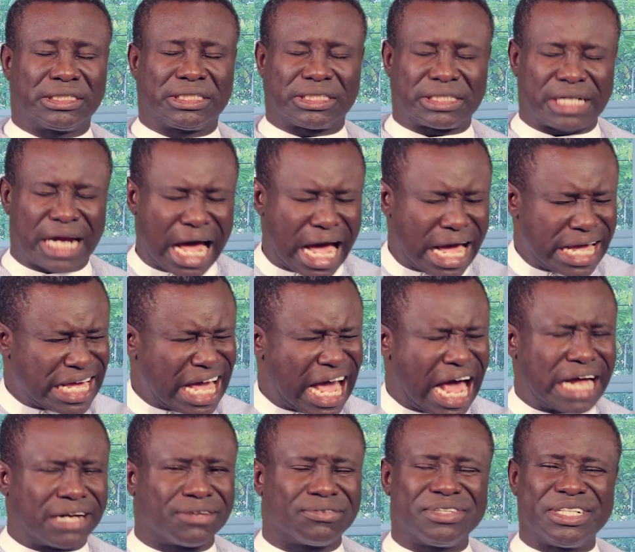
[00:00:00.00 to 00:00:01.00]
Try
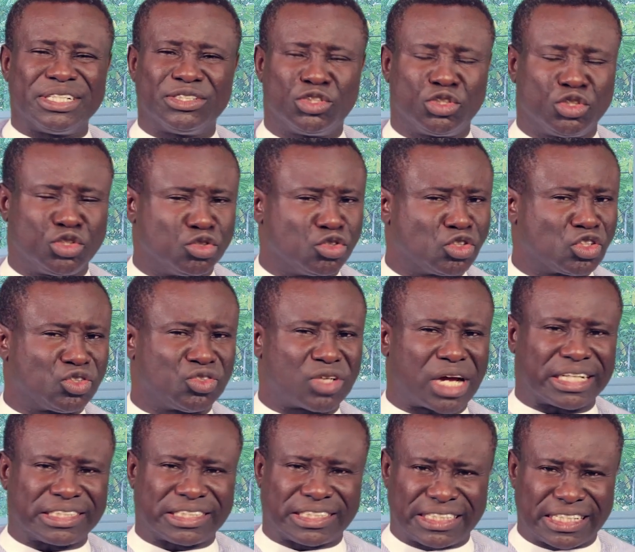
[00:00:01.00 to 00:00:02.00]
and reduce
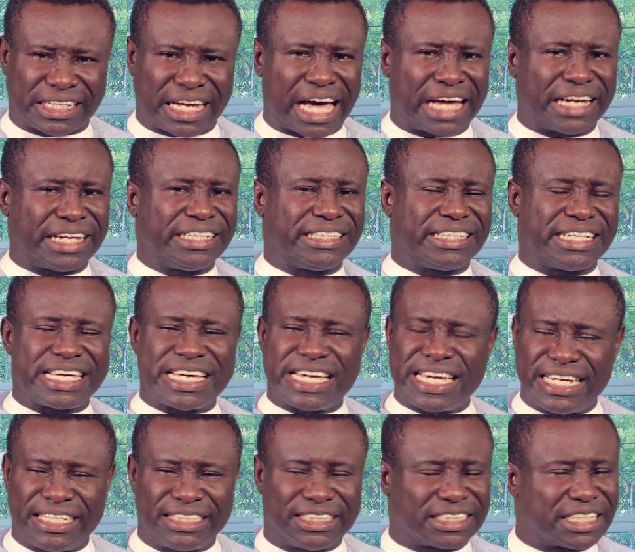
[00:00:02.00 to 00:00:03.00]
drastically the
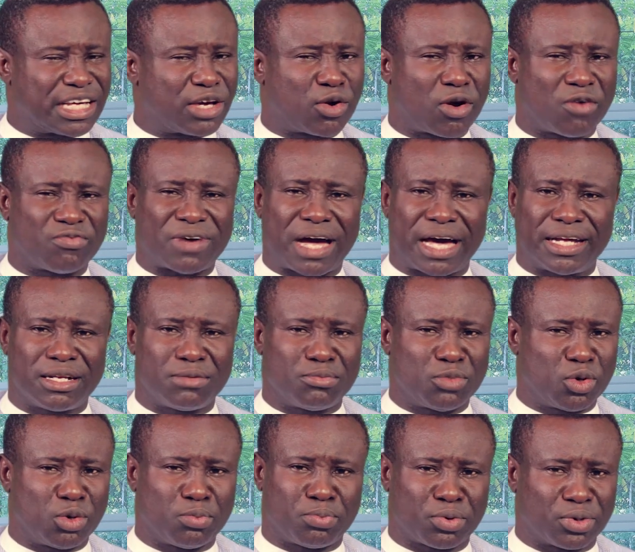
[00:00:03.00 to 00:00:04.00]
intake of
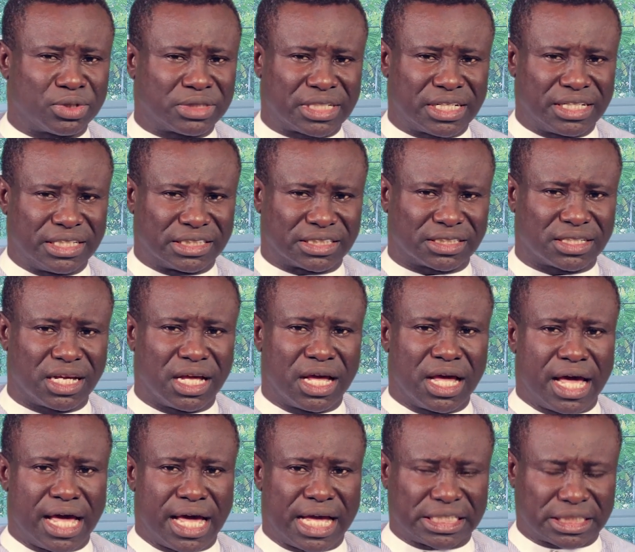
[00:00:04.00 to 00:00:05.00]
animal proteins,
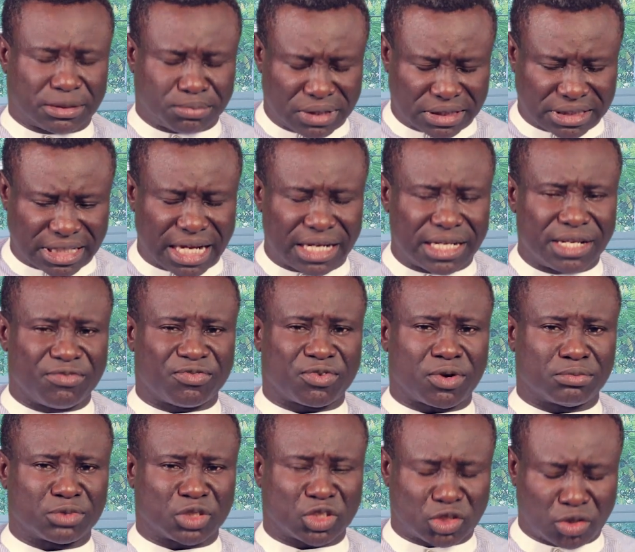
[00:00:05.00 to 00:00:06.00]
especially
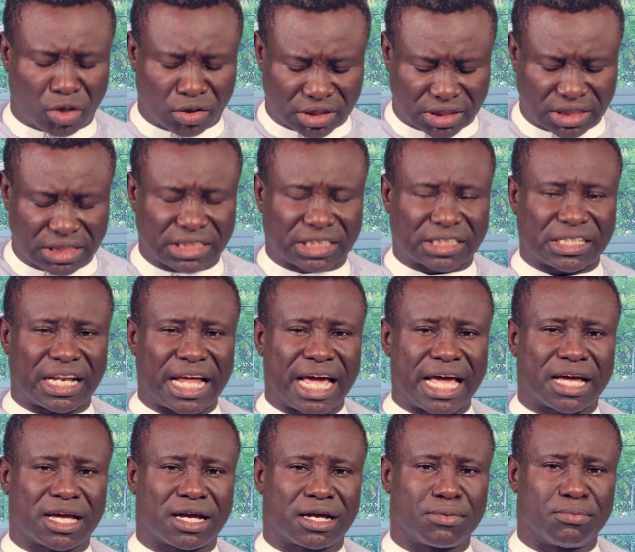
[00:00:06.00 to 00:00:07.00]
from sources
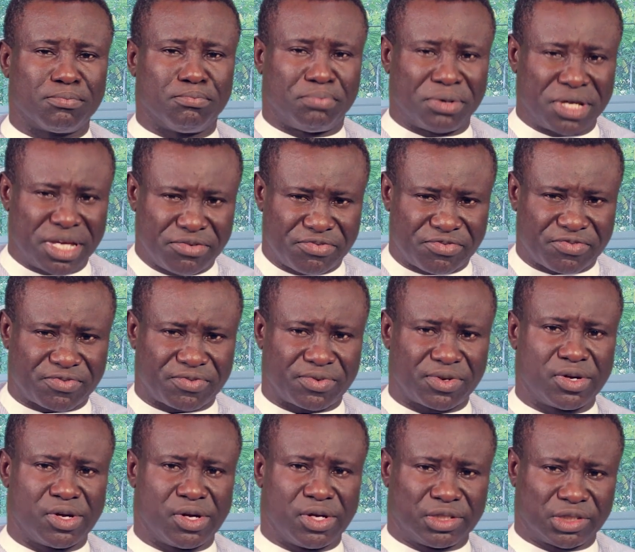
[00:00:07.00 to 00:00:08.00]
like beef,
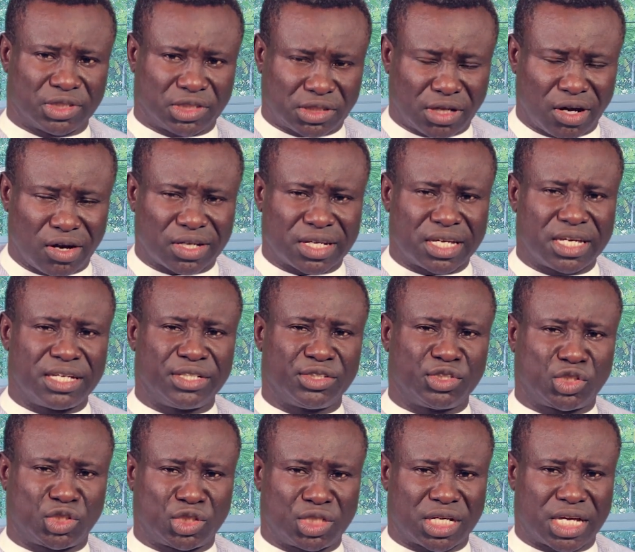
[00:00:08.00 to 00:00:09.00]
turkey,
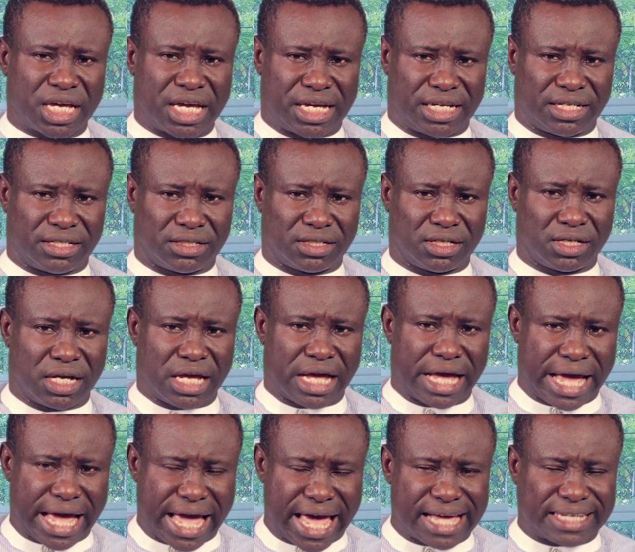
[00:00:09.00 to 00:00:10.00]
chicken,
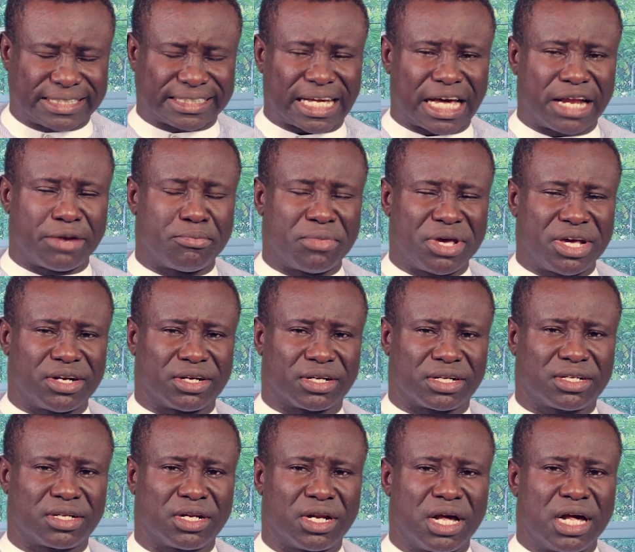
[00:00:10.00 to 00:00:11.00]
eggs, and
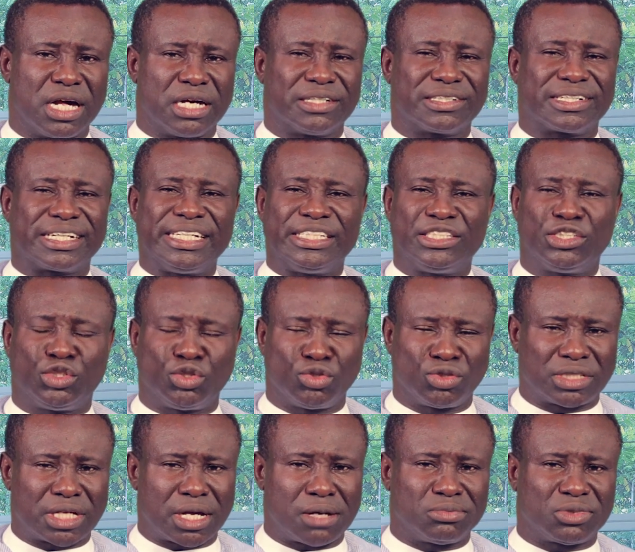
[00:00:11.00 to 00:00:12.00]
milk.
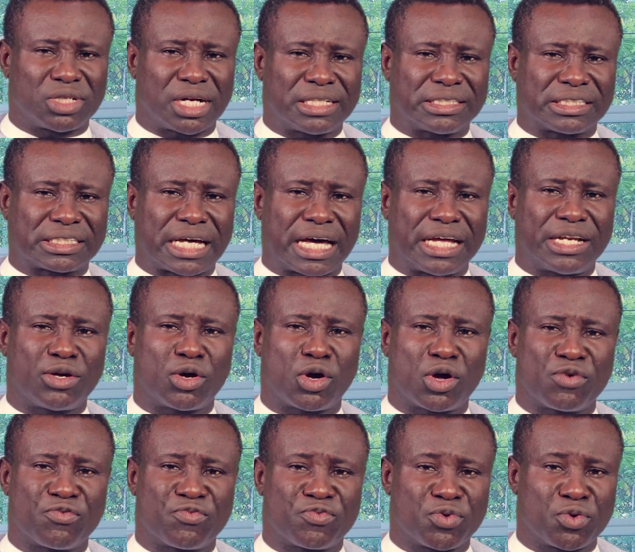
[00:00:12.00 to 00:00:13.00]
Reduce them drastically, or
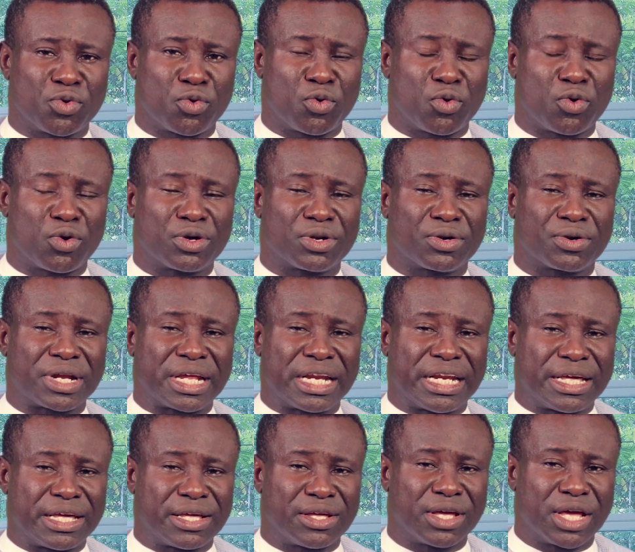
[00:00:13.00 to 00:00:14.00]
if
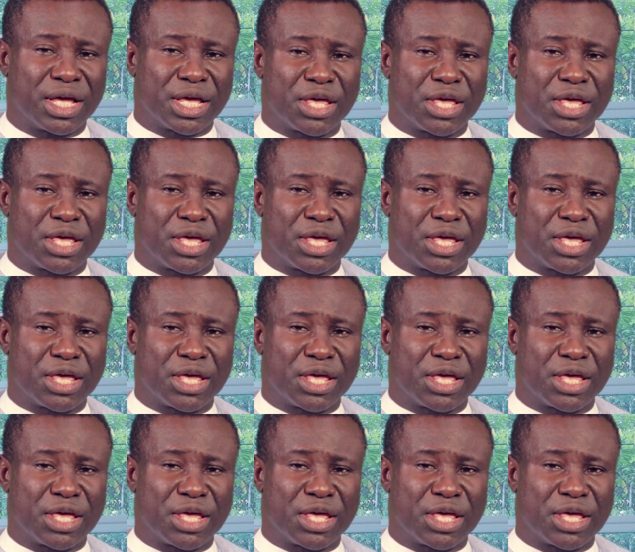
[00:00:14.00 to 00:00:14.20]
you